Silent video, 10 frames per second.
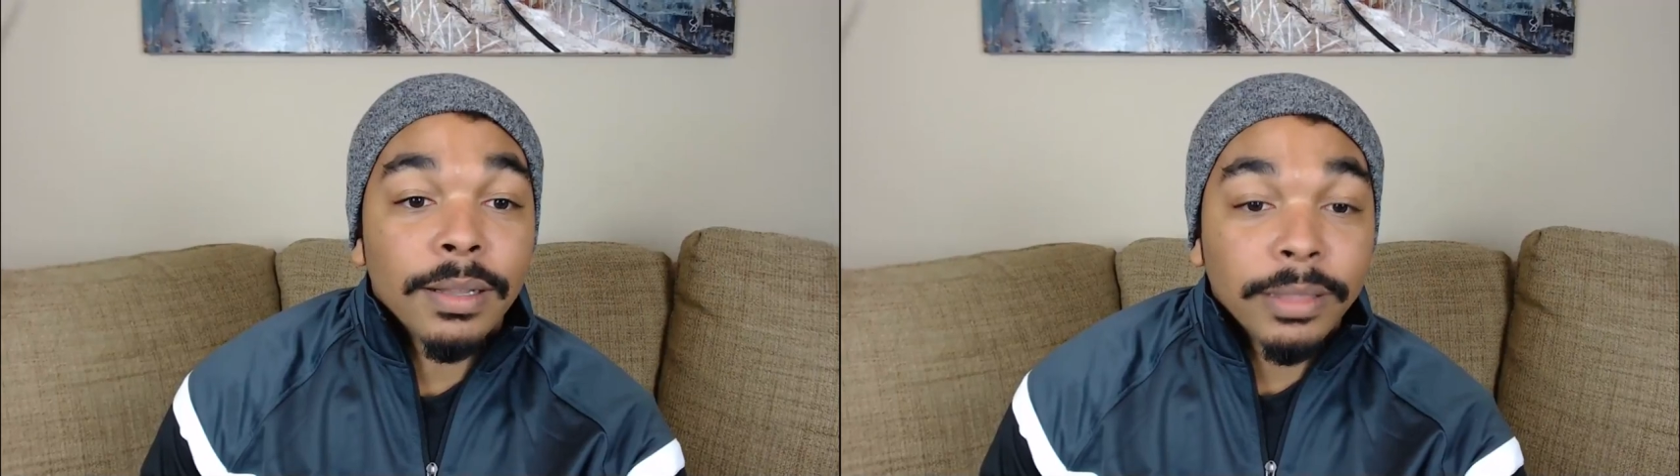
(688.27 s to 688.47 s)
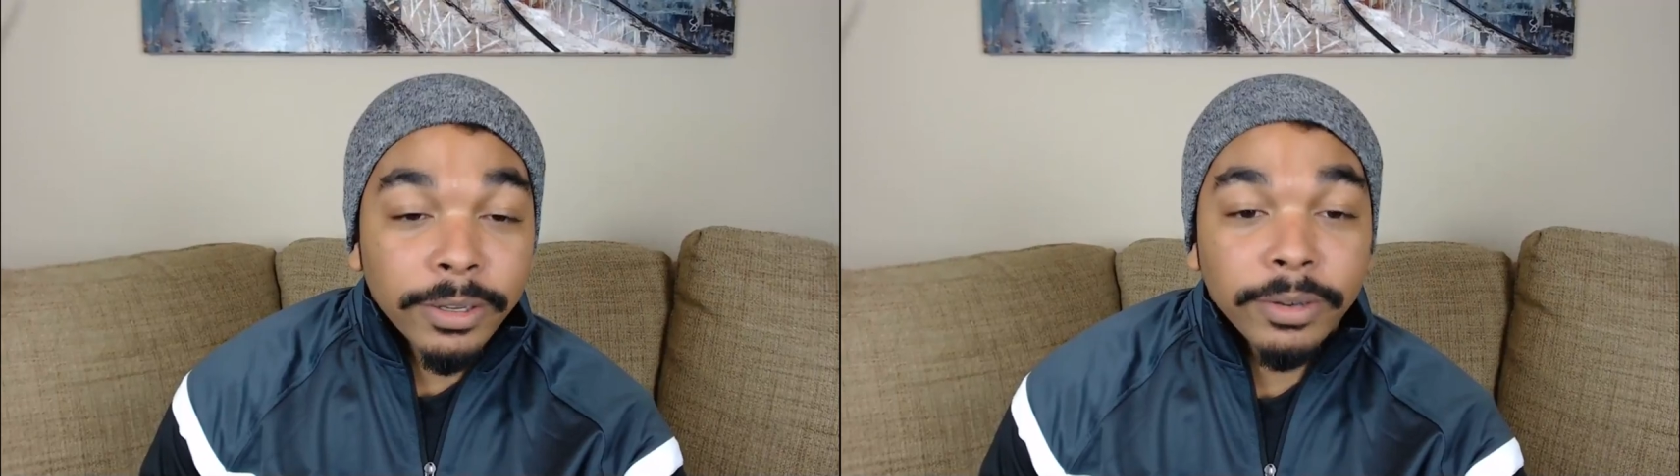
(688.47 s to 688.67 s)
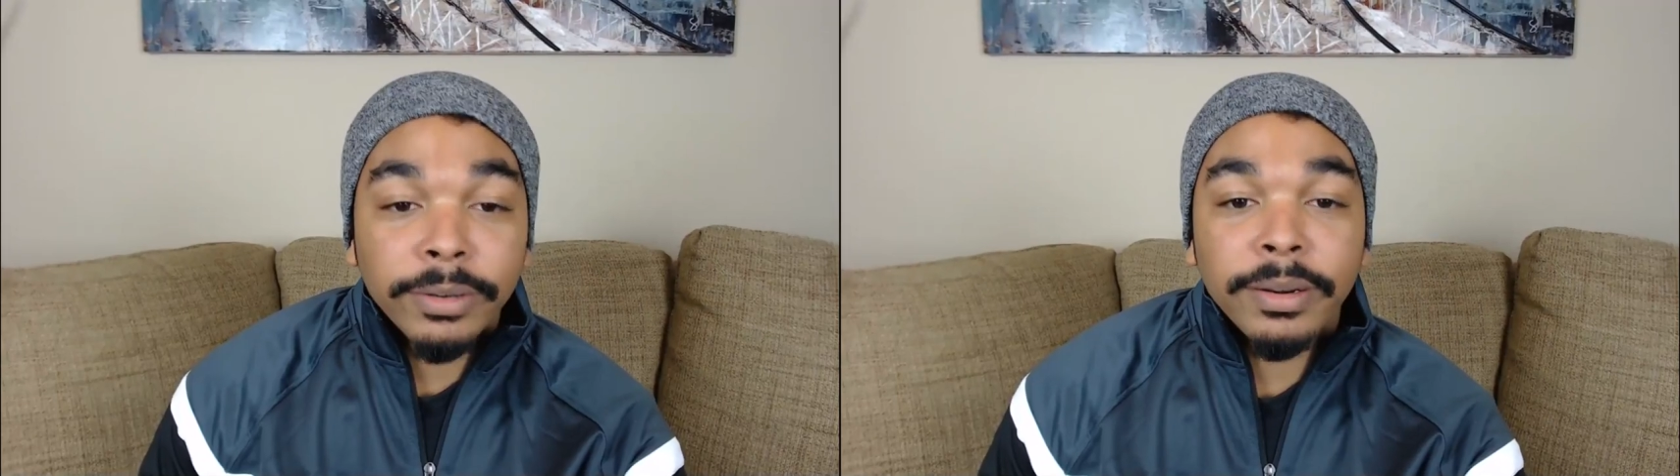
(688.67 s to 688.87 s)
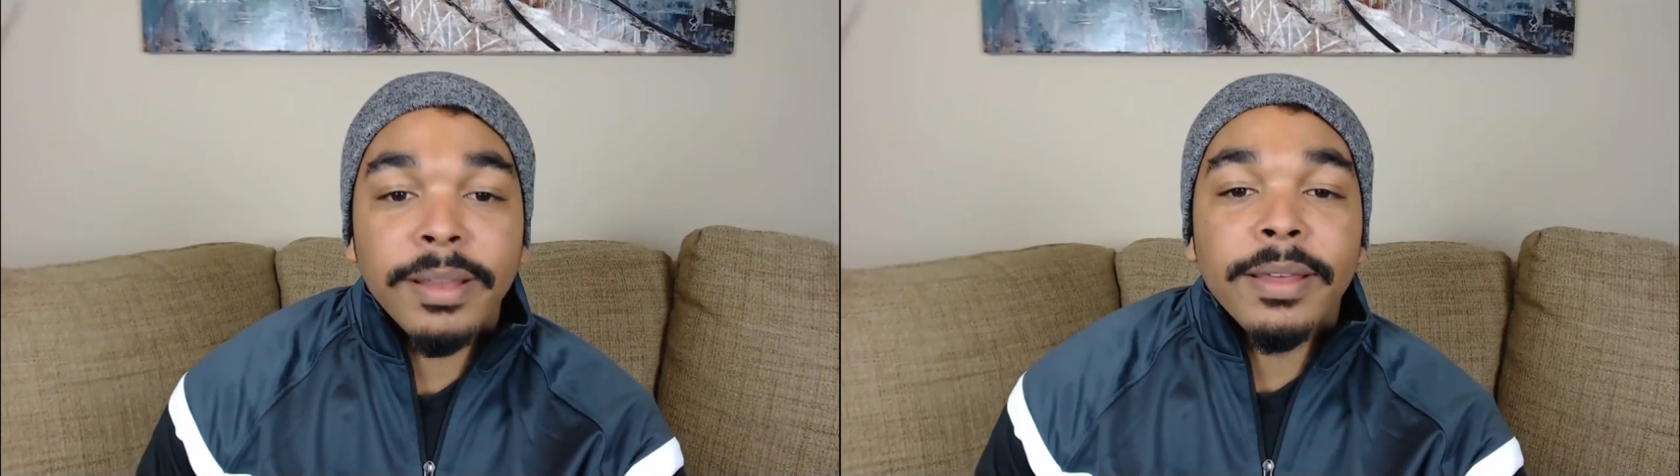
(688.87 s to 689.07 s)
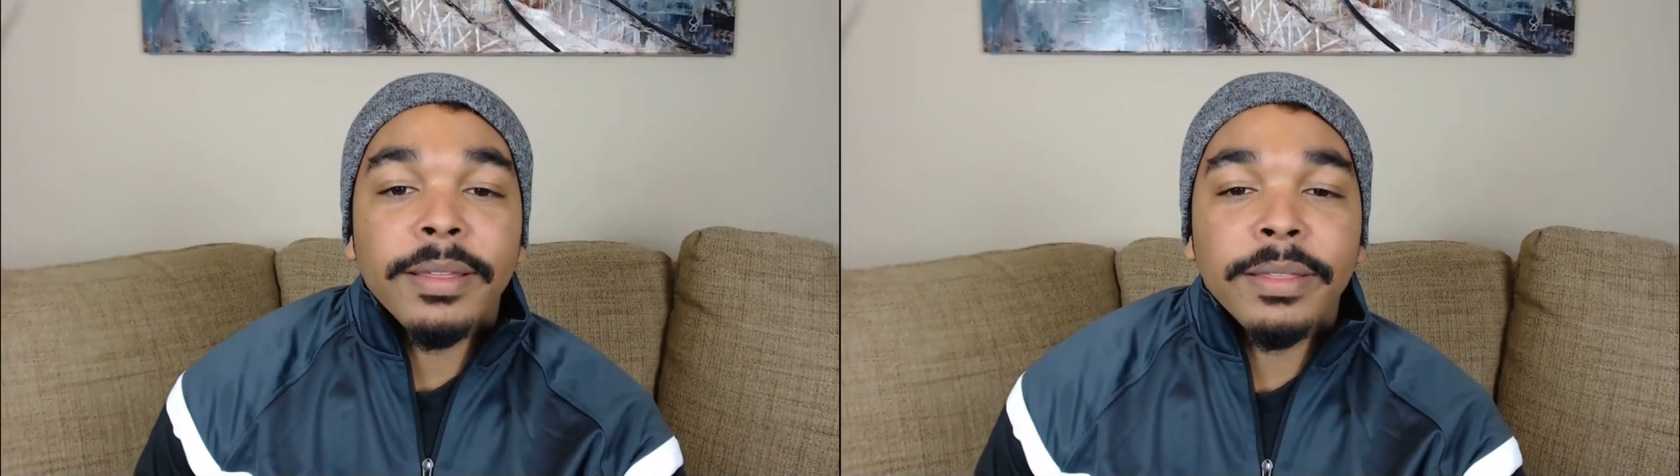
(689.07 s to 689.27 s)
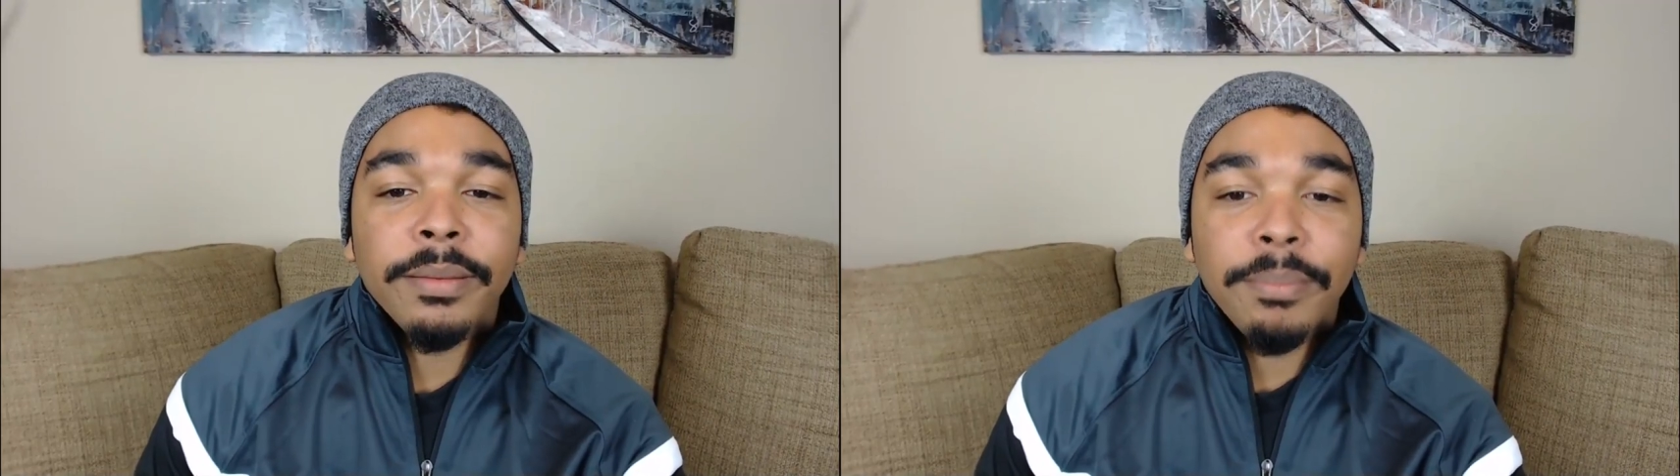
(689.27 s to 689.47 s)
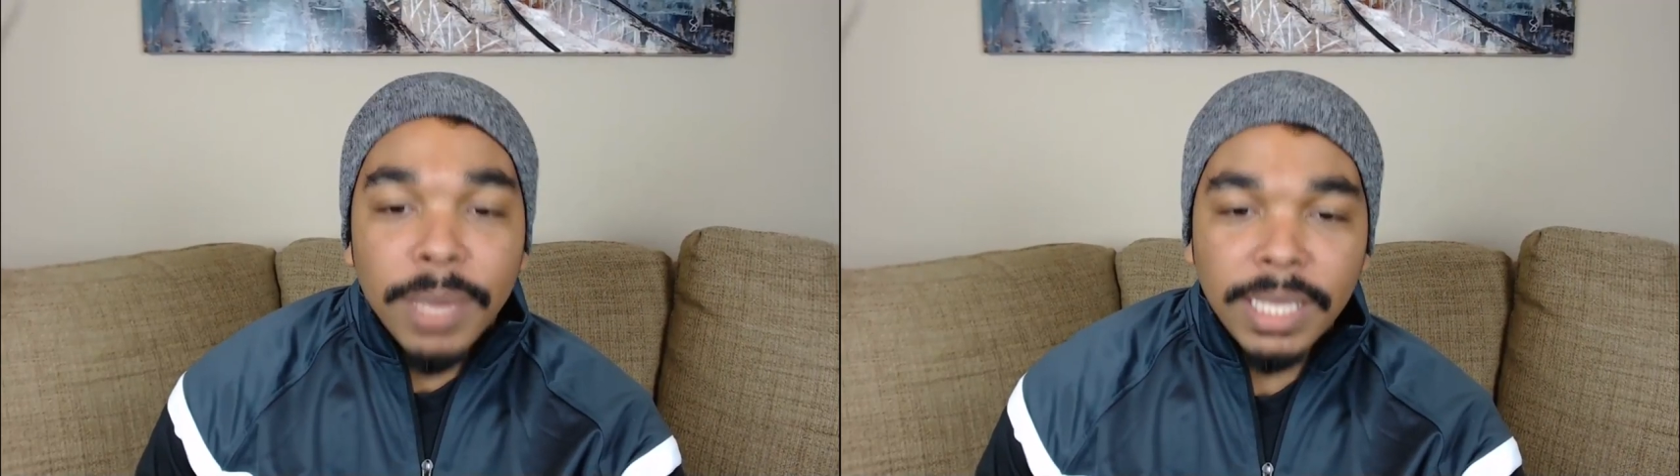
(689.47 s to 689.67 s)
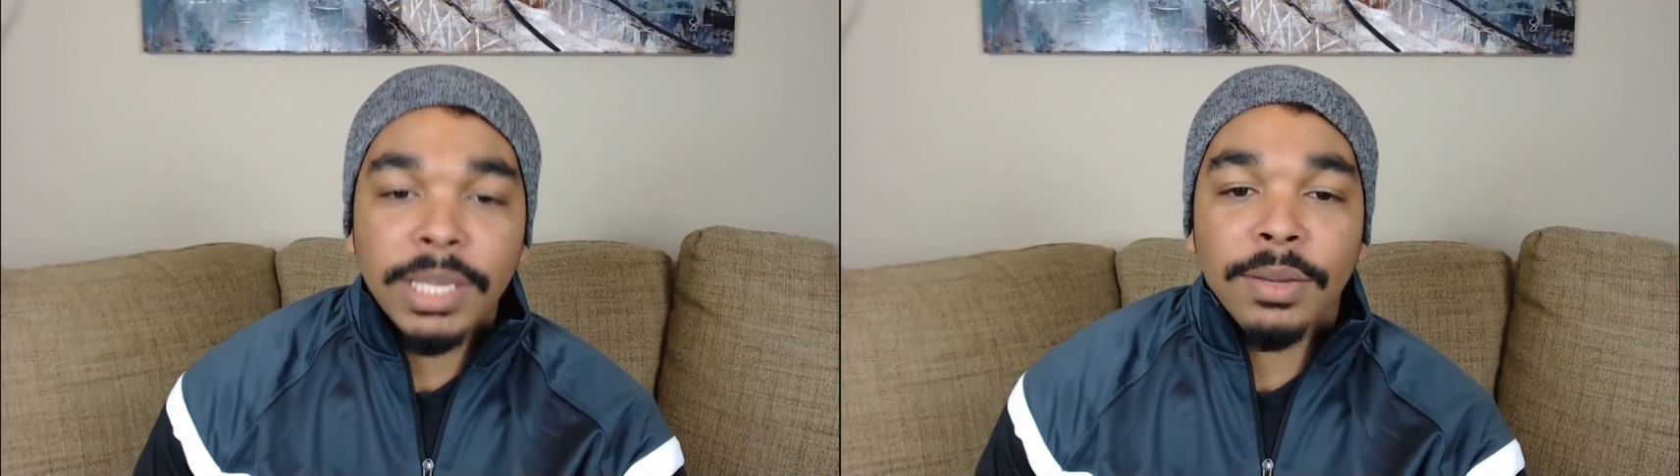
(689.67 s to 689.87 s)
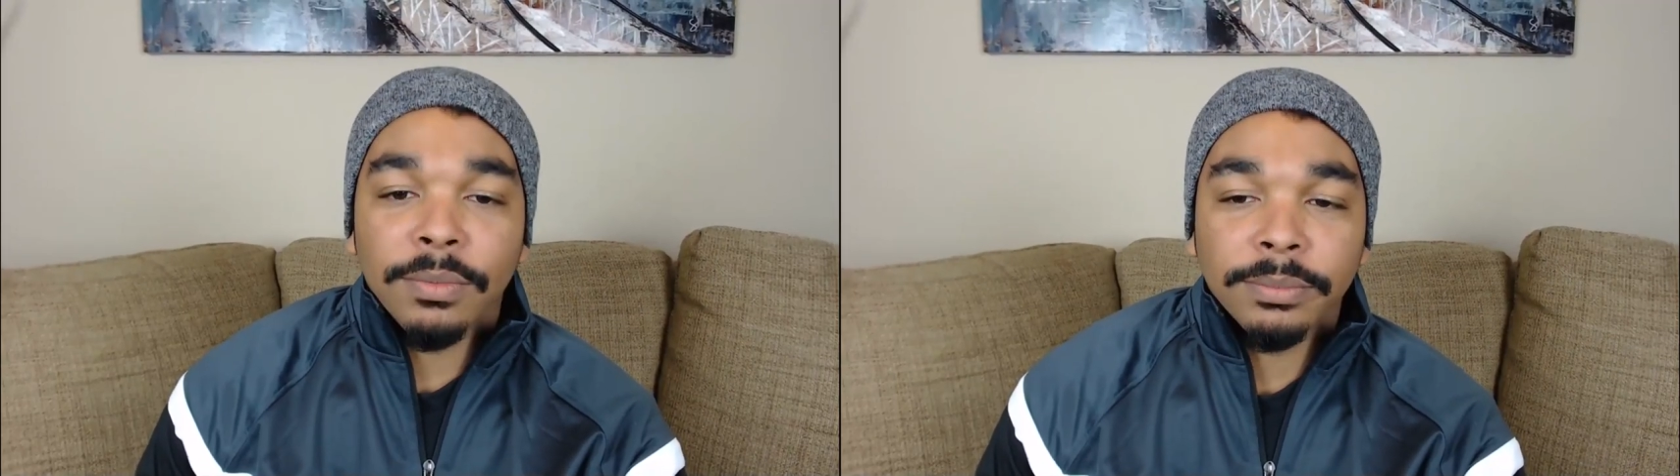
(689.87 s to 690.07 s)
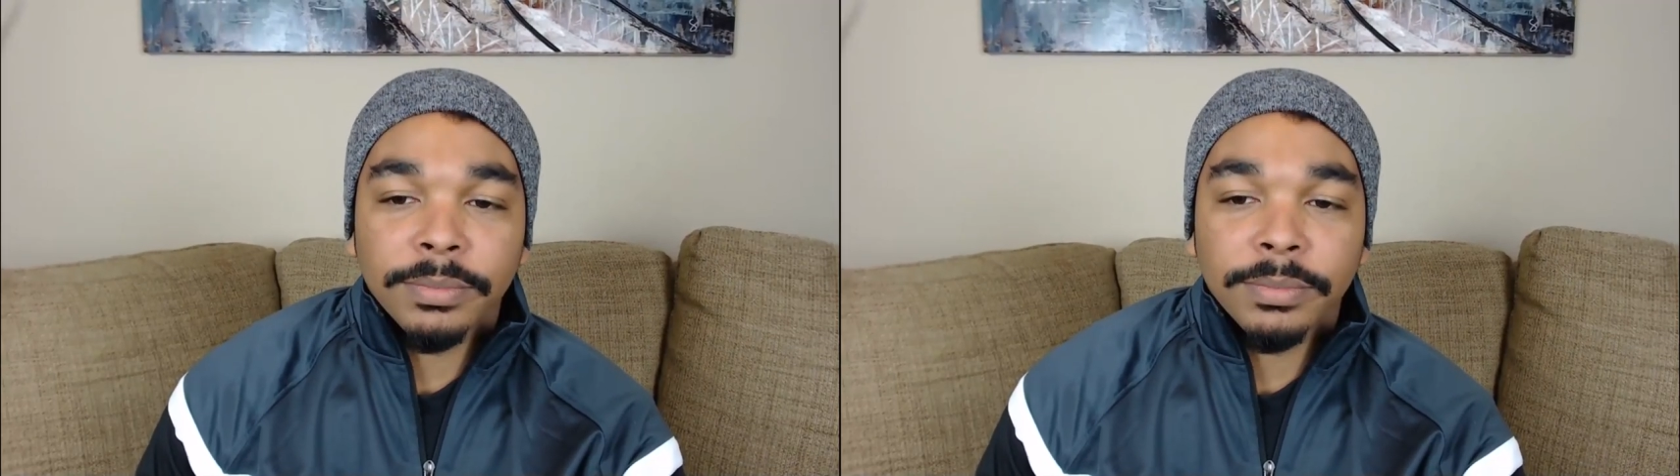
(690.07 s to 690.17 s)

learned the menu